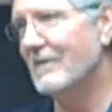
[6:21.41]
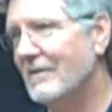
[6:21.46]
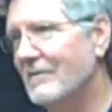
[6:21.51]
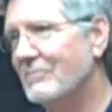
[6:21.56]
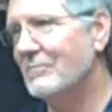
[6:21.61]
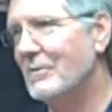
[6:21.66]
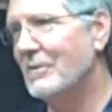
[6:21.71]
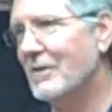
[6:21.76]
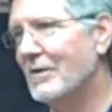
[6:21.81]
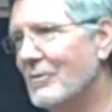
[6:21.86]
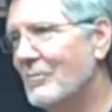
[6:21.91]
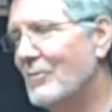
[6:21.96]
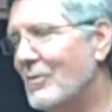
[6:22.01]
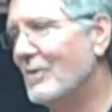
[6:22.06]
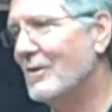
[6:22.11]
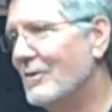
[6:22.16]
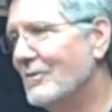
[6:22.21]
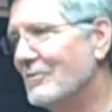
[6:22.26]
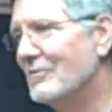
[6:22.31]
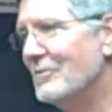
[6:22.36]
If we get a
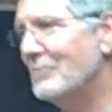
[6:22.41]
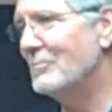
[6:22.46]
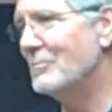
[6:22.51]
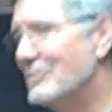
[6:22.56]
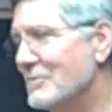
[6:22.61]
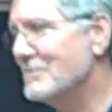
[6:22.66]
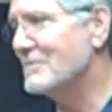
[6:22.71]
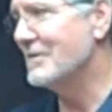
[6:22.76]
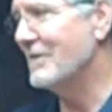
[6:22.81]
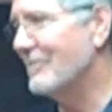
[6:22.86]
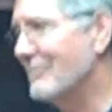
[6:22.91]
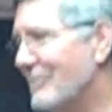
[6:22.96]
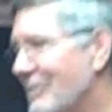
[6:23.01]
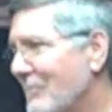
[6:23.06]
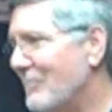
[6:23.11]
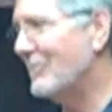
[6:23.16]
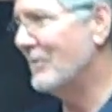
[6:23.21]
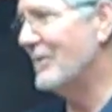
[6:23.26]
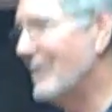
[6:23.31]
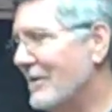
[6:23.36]
1 or 2%
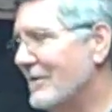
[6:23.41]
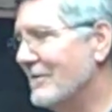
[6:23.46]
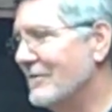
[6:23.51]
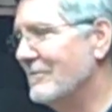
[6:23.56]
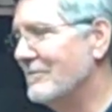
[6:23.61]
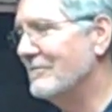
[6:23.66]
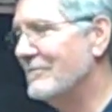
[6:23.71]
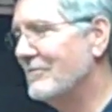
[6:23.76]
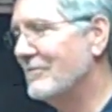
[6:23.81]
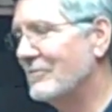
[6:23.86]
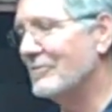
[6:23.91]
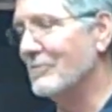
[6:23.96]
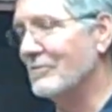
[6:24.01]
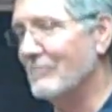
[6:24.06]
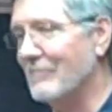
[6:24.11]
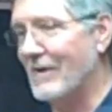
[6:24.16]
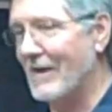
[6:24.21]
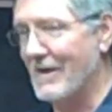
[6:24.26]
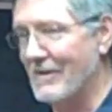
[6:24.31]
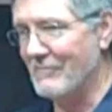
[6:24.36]
reproductive
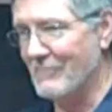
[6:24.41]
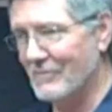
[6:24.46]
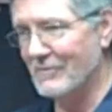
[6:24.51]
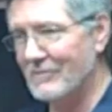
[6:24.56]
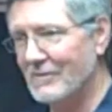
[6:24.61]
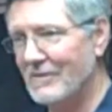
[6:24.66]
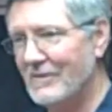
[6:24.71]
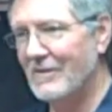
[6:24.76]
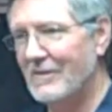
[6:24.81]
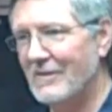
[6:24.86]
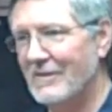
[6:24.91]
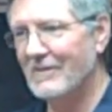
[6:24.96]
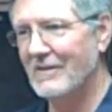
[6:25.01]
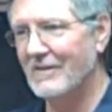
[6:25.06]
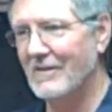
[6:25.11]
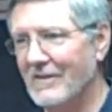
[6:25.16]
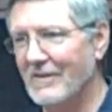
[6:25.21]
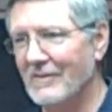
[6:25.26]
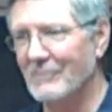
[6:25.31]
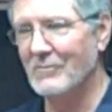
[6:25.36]
survival,
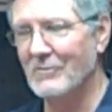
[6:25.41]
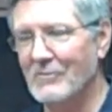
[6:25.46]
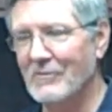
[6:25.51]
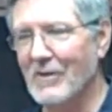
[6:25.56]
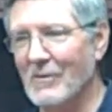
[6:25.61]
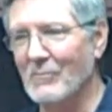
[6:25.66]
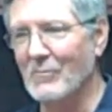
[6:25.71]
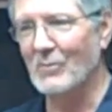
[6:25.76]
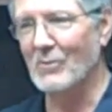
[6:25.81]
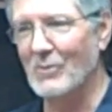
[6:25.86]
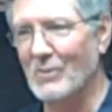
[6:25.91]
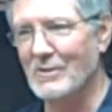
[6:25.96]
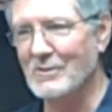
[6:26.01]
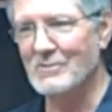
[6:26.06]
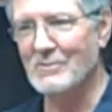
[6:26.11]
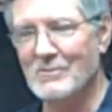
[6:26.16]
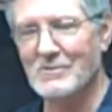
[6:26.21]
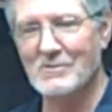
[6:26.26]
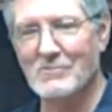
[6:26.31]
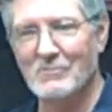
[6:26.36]
we've got more
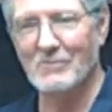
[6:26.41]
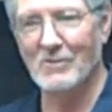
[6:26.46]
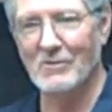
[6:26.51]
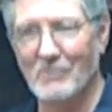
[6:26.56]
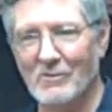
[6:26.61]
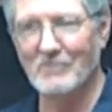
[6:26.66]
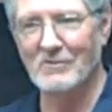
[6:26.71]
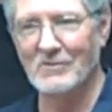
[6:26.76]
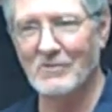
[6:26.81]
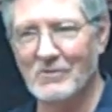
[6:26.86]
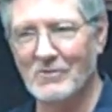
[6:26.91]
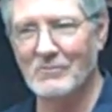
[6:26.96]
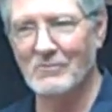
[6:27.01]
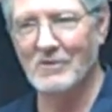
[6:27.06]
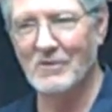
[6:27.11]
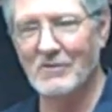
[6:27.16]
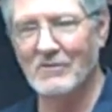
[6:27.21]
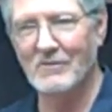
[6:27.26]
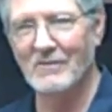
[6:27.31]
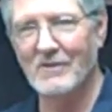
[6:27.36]
oysters than we know what to do with.